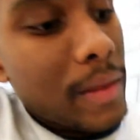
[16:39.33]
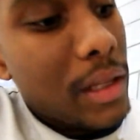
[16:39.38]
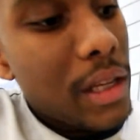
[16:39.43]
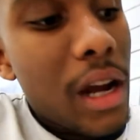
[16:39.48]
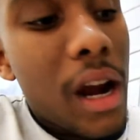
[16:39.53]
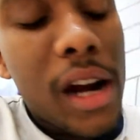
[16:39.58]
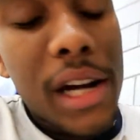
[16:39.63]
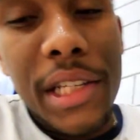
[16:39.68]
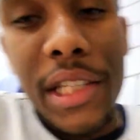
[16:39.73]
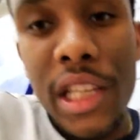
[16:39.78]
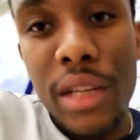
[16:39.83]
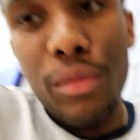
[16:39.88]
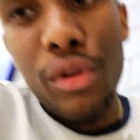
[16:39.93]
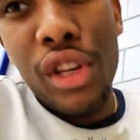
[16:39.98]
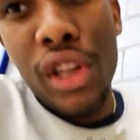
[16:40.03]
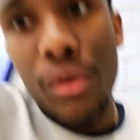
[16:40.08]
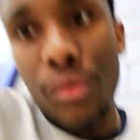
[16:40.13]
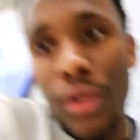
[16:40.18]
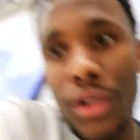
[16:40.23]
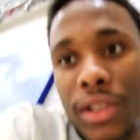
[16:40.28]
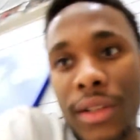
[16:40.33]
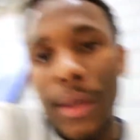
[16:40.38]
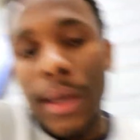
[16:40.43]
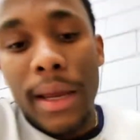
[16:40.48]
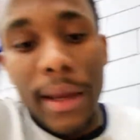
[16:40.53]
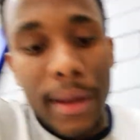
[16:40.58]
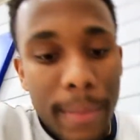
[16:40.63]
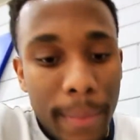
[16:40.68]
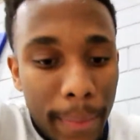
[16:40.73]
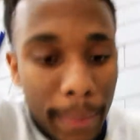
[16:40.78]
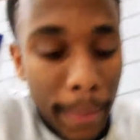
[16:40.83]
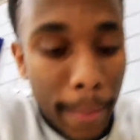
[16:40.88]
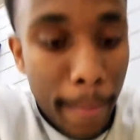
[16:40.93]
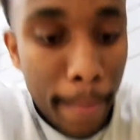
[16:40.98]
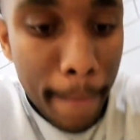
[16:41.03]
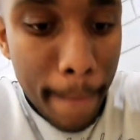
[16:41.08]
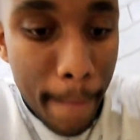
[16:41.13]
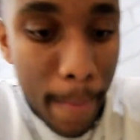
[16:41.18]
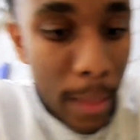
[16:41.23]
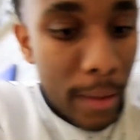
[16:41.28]
Y'all already seen me eat once today.
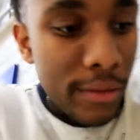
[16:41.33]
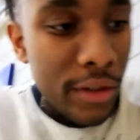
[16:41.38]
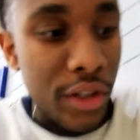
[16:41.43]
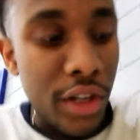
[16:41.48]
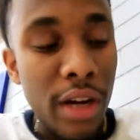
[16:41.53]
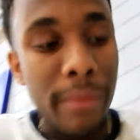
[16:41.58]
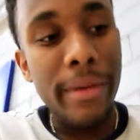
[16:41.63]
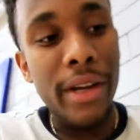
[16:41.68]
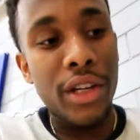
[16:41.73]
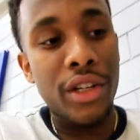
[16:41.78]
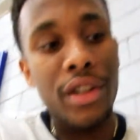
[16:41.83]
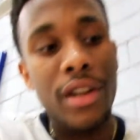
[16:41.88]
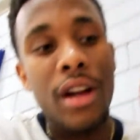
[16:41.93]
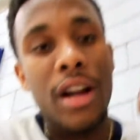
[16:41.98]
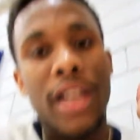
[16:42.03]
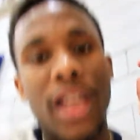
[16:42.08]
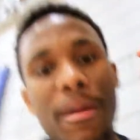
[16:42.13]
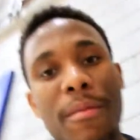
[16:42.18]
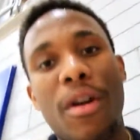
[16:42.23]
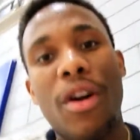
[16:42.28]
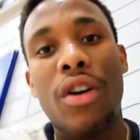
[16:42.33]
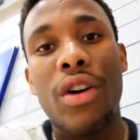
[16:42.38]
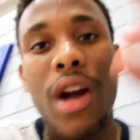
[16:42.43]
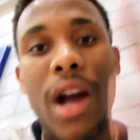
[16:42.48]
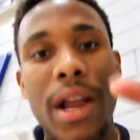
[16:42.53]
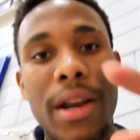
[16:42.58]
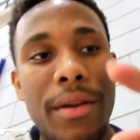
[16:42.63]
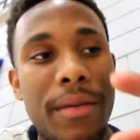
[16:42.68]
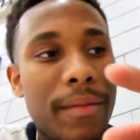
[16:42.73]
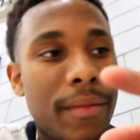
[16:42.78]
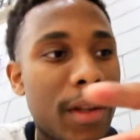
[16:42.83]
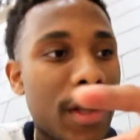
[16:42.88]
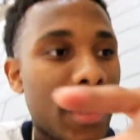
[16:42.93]
So y'all make sure y'all keep on grinding.